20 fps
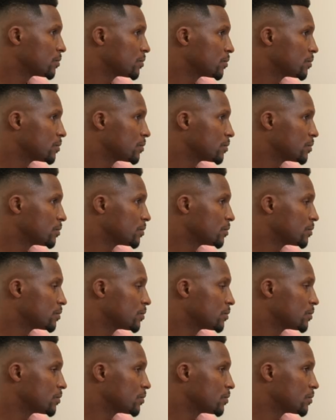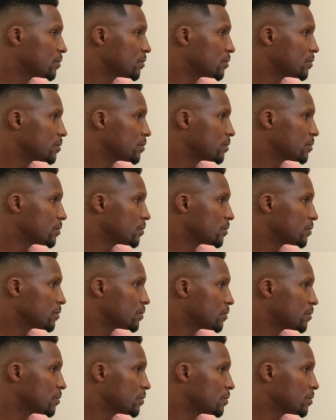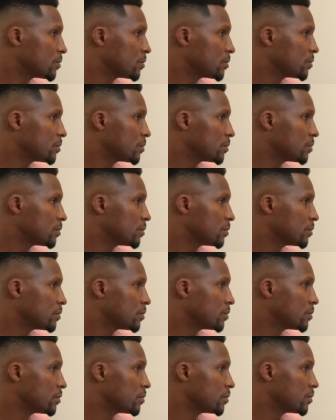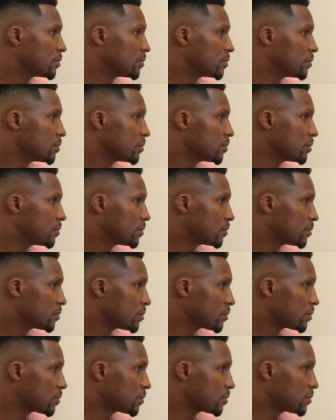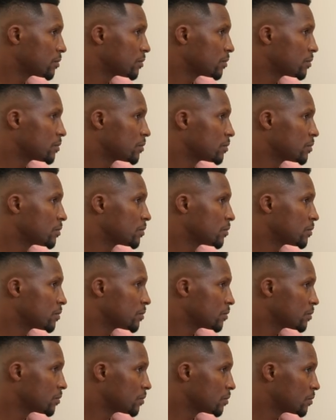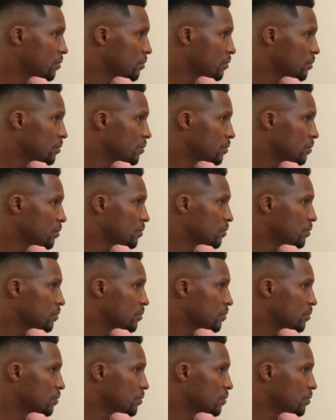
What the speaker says: (not speaking)